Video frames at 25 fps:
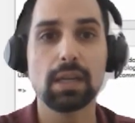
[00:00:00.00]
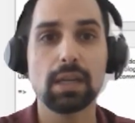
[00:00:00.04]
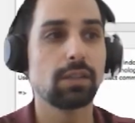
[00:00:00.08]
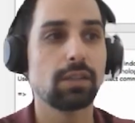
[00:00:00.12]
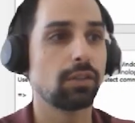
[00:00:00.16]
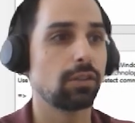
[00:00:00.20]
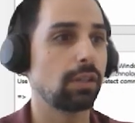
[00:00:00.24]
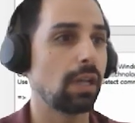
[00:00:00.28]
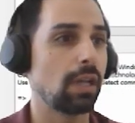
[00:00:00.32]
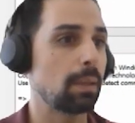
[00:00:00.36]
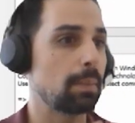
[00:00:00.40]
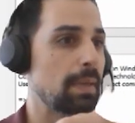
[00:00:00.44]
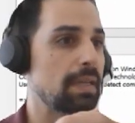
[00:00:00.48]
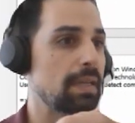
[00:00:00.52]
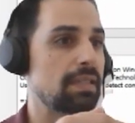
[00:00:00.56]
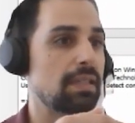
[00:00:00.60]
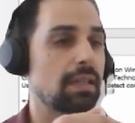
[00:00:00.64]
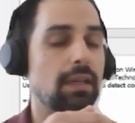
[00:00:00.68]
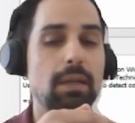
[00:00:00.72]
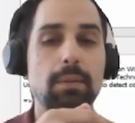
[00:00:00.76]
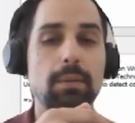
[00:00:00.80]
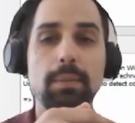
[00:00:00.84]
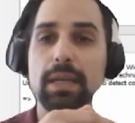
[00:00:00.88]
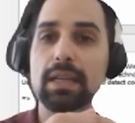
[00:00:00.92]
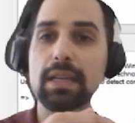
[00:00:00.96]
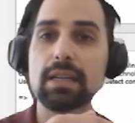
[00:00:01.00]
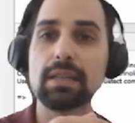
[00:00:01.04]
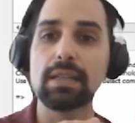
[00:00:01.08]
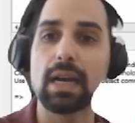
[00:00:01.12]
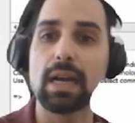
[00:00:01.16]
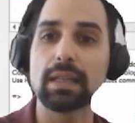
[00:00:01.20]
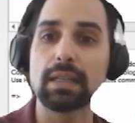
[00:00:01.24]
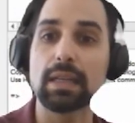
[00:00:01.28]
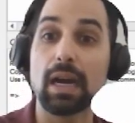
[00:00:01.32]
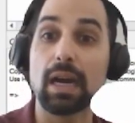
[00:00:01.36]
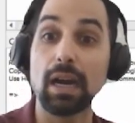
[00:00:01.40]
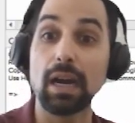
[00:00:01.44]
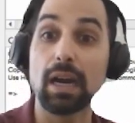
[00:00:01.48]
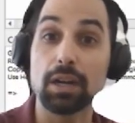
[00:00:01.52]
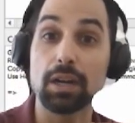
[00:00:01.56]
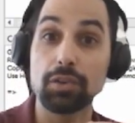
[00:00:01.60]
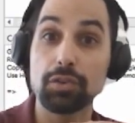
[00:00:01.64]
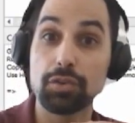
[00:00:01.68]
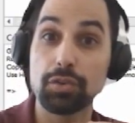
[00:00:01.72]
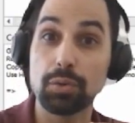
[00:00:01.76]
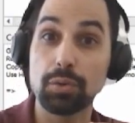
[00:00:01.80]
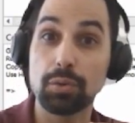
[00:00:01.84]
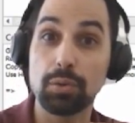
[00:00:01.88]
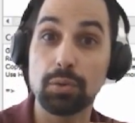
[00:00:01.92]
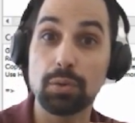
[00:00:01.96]
So that basically means that
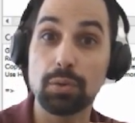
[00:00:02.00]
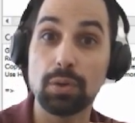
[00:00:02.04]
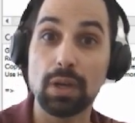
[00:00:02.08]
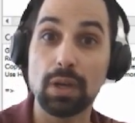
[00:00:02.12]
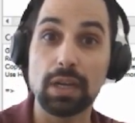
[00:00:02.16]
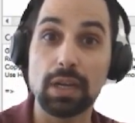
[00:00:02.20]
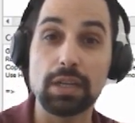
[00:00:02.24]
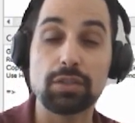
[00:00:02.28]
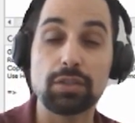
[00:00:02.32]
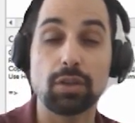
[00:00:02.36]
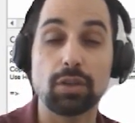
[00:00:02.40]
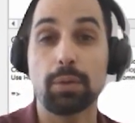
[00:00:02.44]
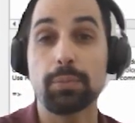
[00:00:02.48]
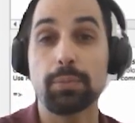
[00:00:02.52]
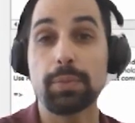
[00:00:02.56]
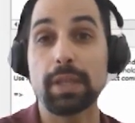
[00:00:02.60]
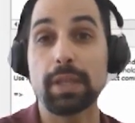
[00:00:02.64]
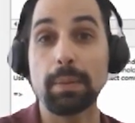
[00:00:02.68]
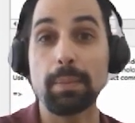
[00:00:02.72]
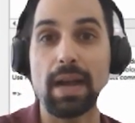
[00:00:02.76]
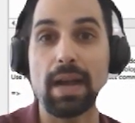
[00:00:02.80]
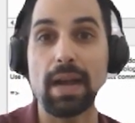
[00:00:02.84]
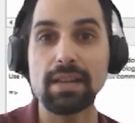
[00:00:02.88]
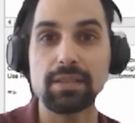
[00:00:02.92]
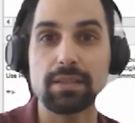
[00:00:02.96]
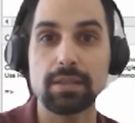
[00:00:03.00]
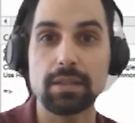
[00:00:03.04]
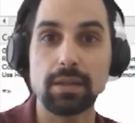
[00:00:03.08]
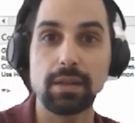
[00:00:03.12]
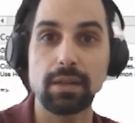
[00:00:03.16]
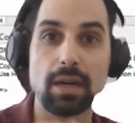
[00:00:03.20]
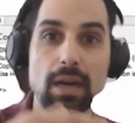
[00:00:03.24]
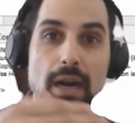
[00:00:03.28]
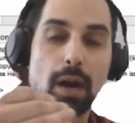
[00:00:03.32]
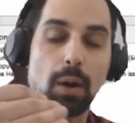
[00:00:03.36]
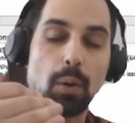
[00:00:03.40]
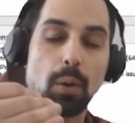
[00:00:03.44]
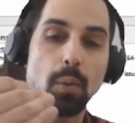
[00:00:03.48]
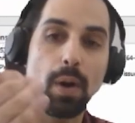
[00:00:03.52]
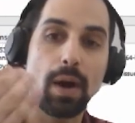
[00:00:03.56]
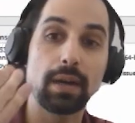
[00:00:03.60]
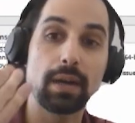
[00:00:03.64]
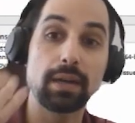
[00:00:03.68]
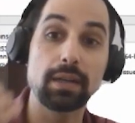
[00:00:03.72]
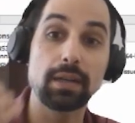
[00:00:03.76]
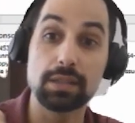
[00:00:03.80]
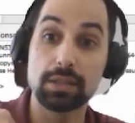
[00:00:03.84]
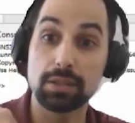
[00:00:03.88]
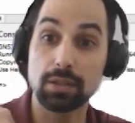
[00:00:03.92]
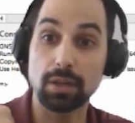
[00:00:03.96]
R2 is going to be the master,
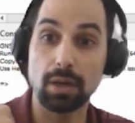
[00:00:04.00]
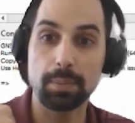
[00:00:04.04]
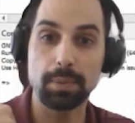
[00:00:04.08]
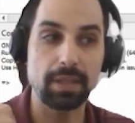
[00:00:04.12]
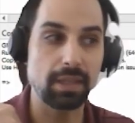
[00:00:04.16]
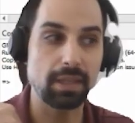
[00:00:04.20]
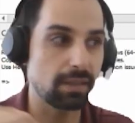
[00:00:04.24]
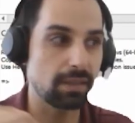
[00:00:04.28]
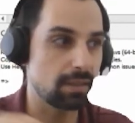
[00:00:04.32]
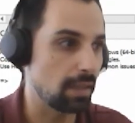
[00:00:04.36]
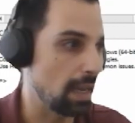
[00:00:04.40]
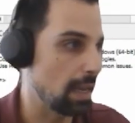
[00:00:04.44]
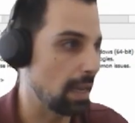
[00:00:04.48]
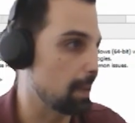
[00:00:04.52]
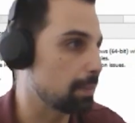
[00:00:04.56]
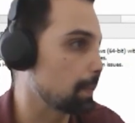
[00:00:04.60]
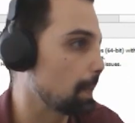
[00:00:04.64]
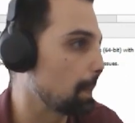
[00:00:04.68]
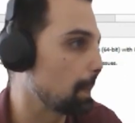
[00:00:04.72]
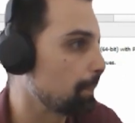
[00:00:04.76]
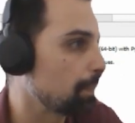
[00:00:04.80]
R1 is going to be the slave.